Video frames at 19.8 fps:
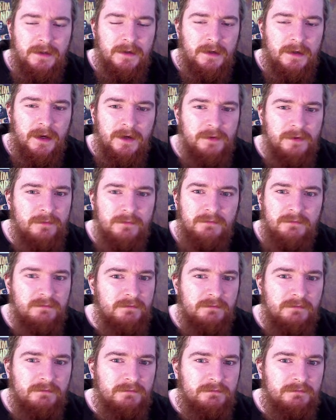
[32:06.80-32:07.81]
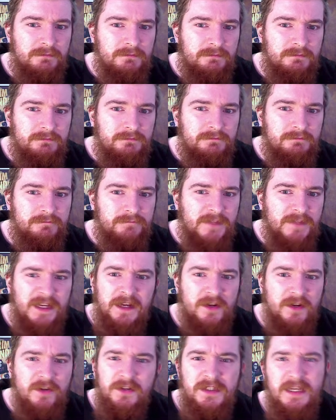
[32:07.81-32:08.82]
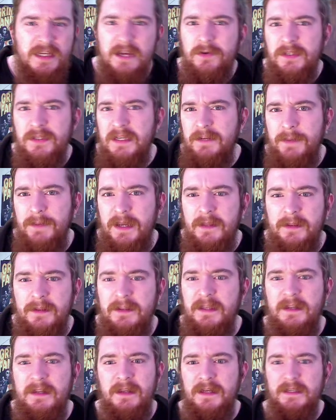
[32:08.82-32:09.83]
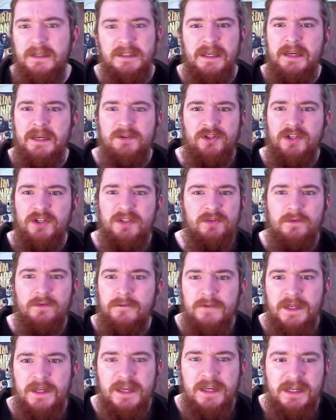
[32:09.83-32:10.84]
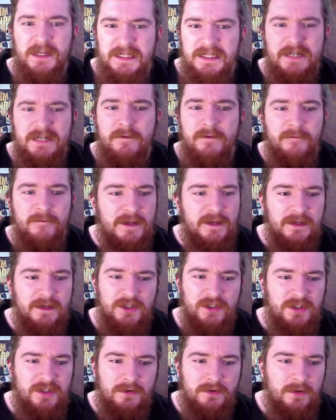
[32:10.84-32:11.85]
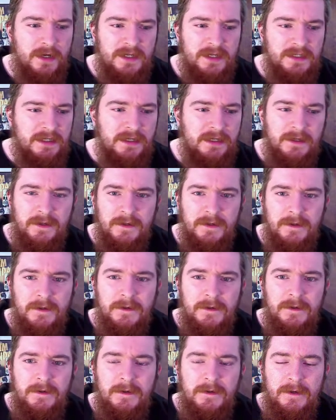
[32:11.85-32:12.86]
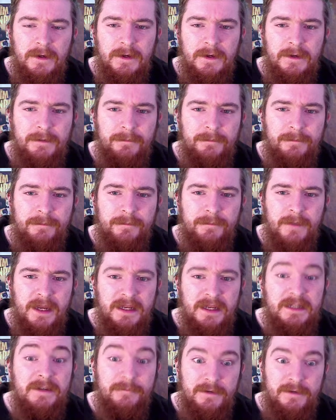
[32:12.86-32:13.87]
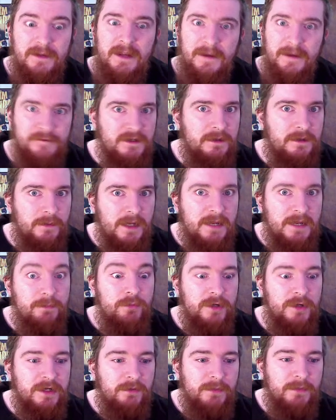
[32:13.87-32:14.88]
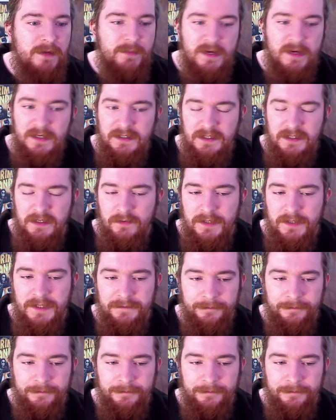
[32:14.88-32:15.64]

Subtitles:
I couldn't say it was any better than that. Like I say, it's just sort of like the idea of it is just crazy, and it definitely left an imprint on my mind anyway.